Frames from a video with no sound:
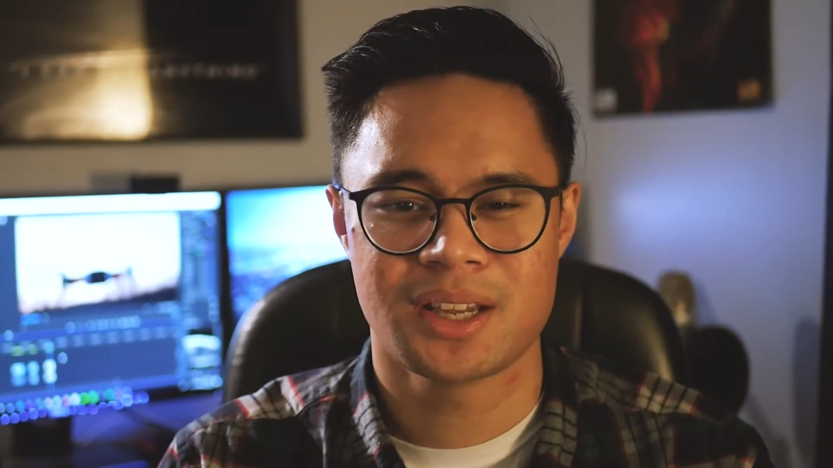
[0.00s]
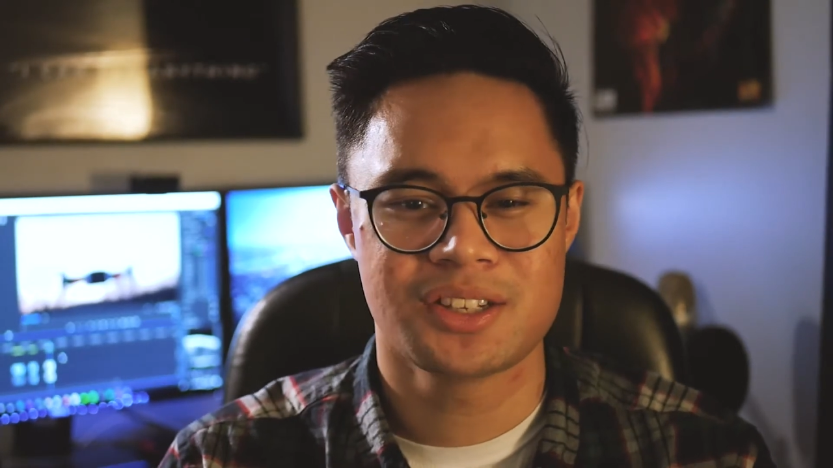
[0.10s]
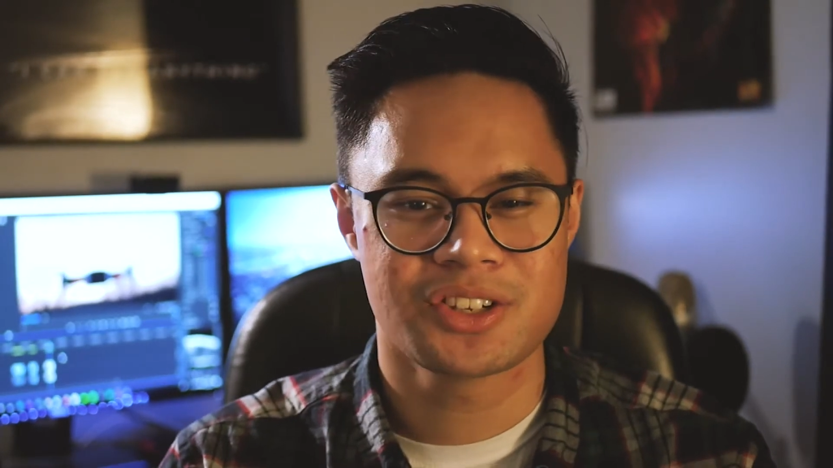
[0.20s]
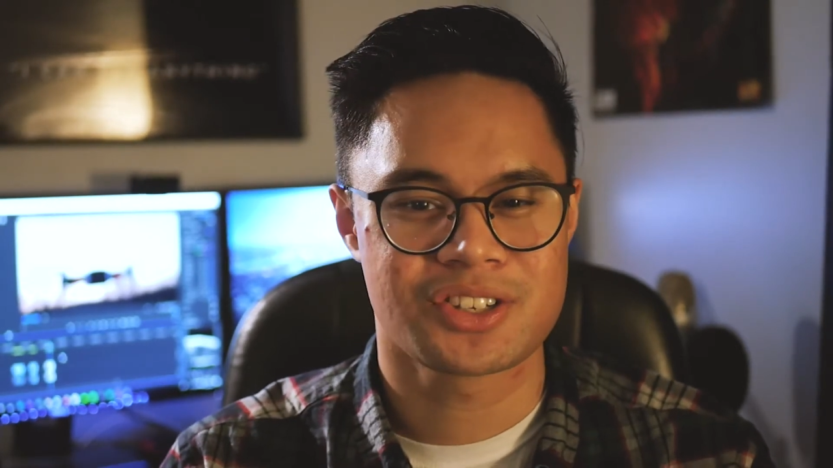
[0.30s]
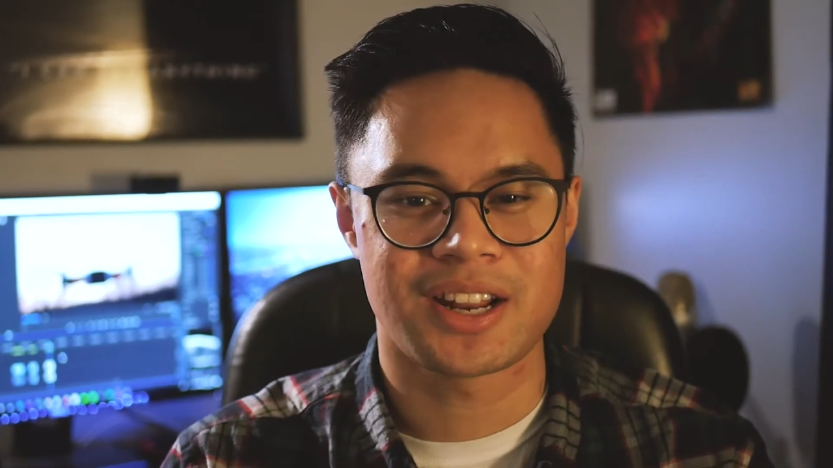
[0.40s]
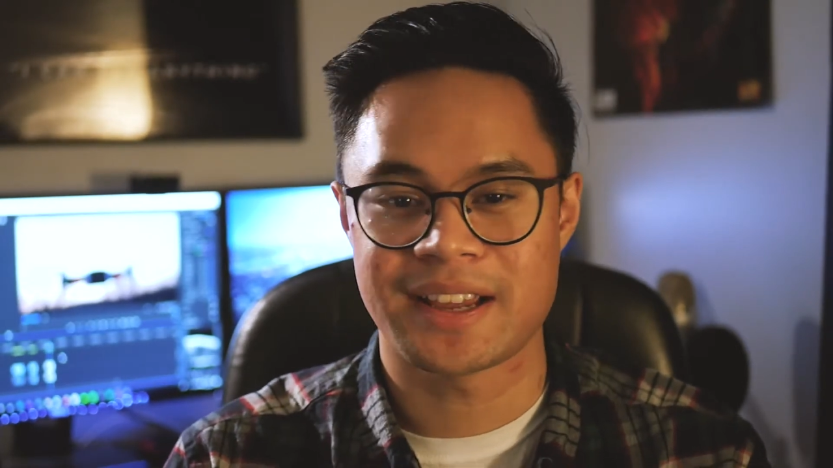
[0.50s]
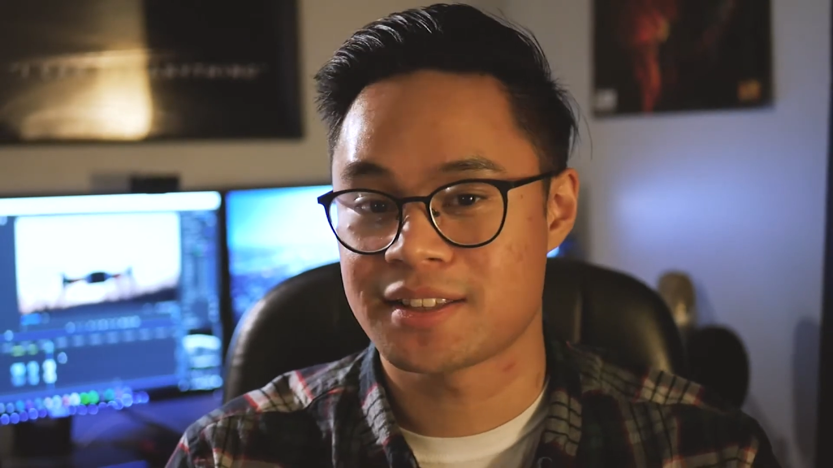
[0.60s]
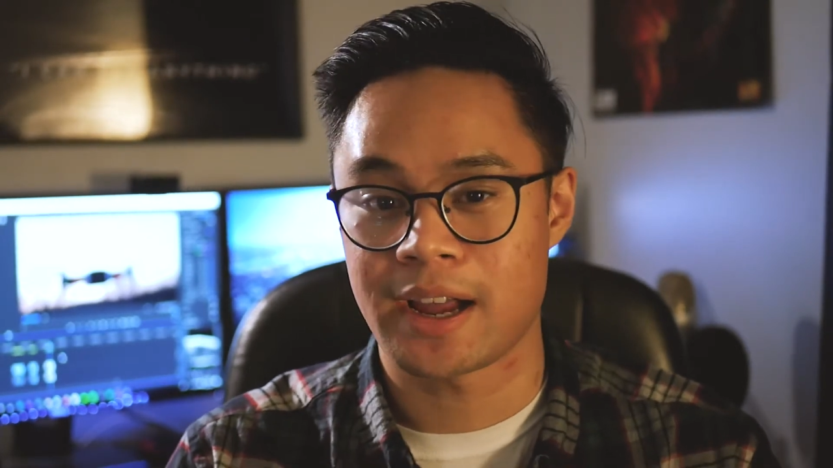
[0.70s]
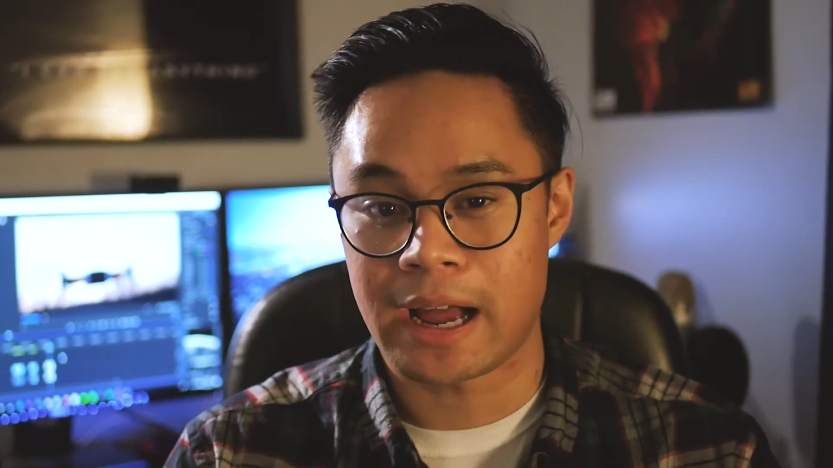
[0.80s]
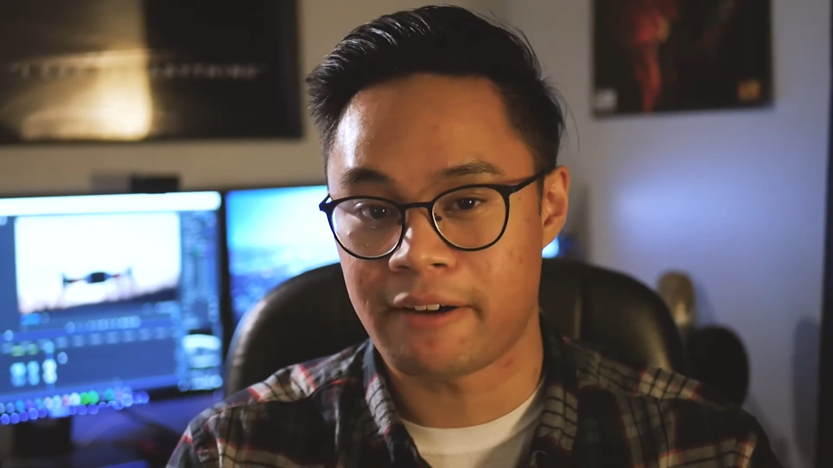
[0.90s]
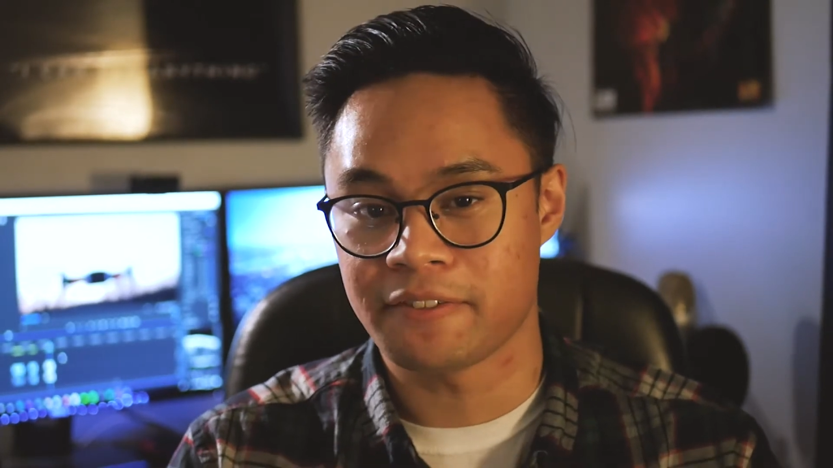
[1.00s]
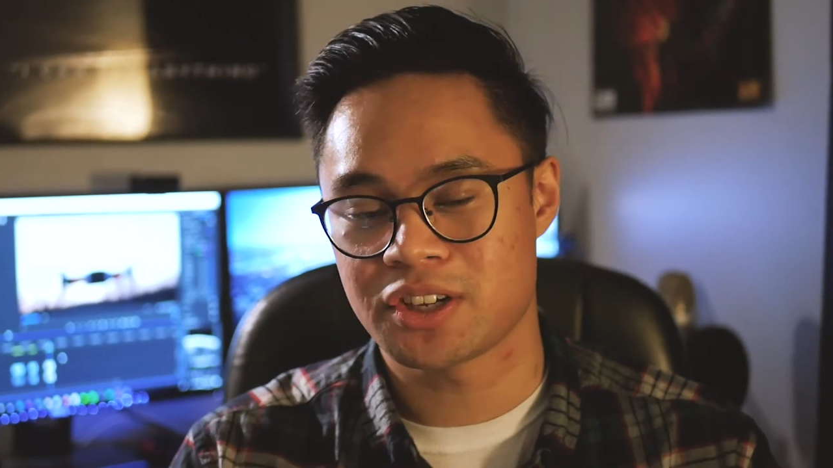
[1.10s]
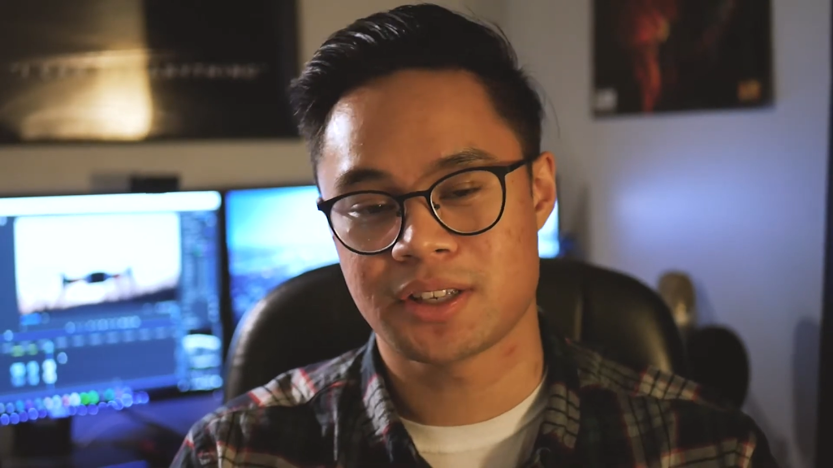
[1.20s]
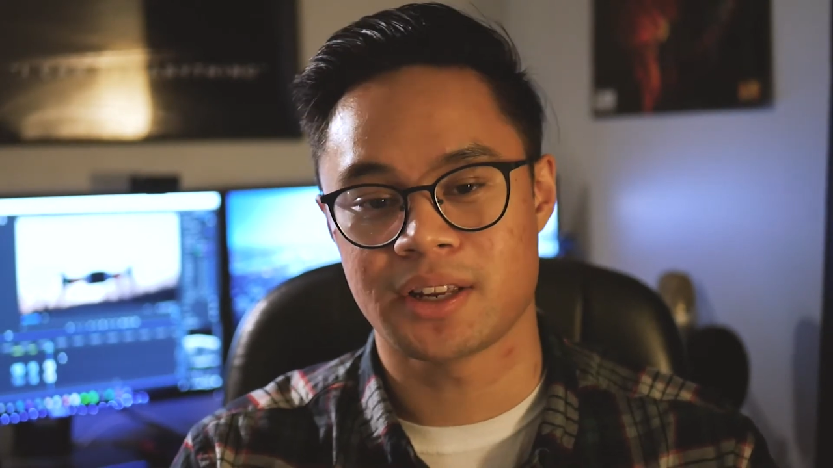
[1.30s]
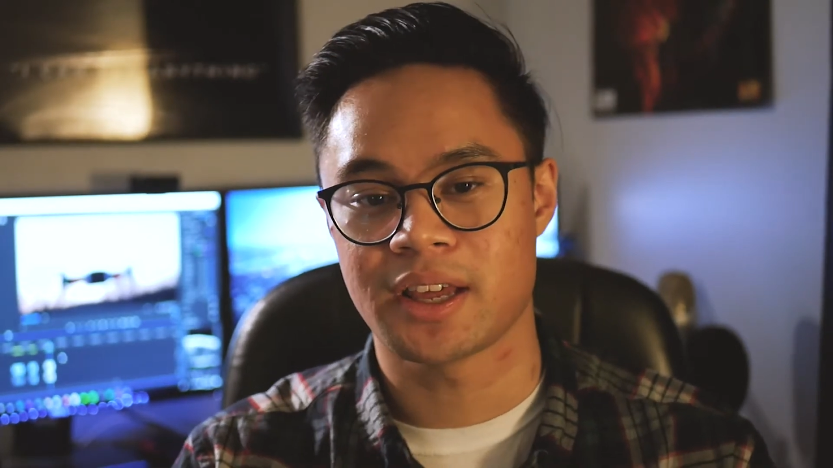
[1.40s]
it's just nice to have,
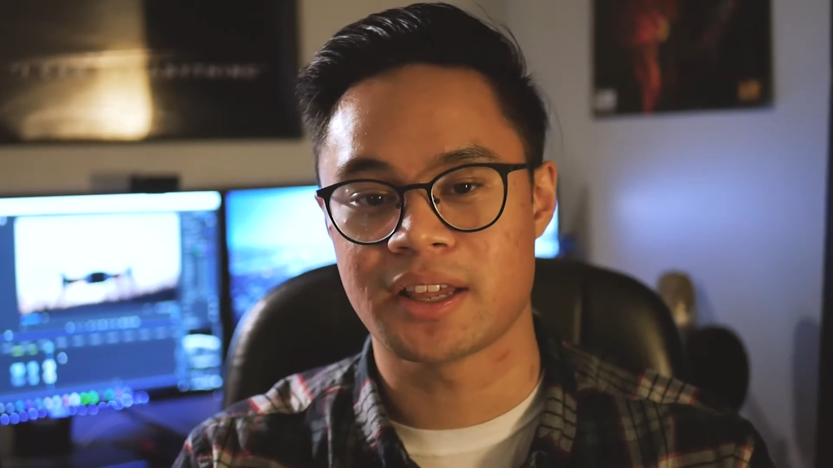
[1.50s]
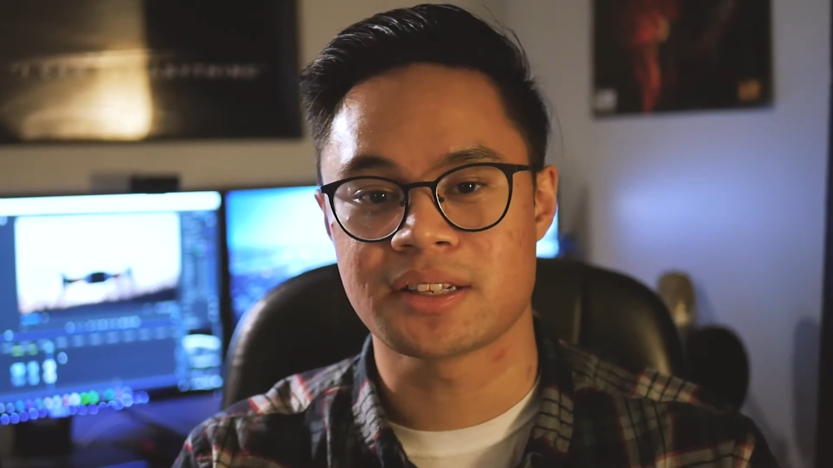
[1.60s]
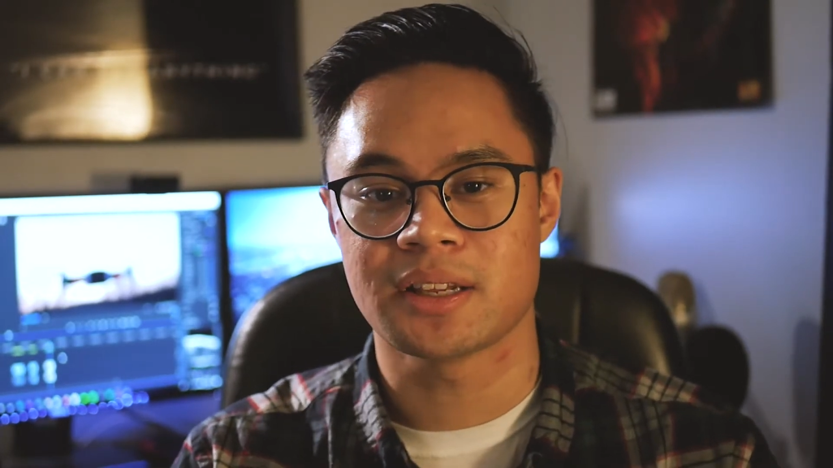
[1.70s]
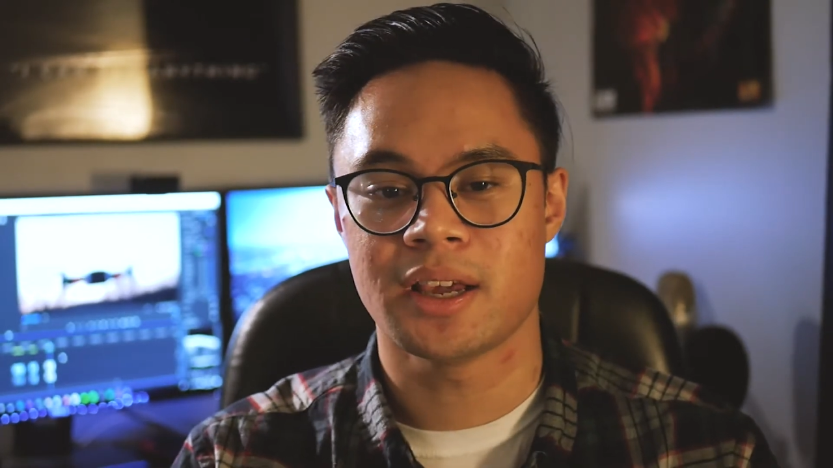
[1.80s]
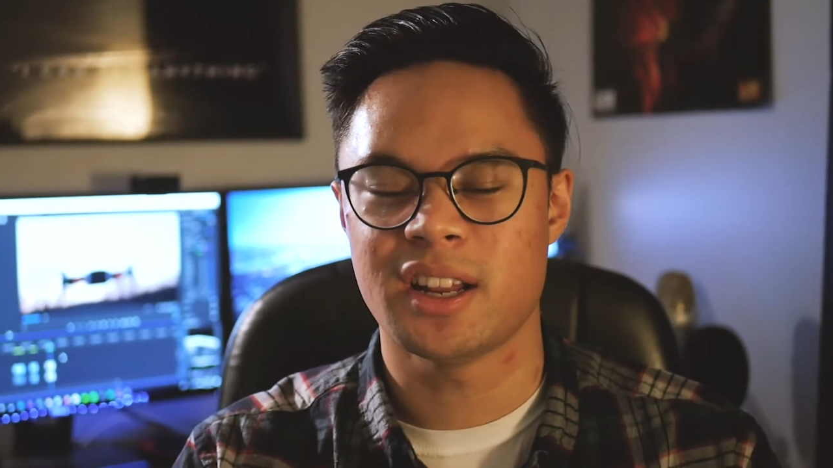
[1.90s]
just in case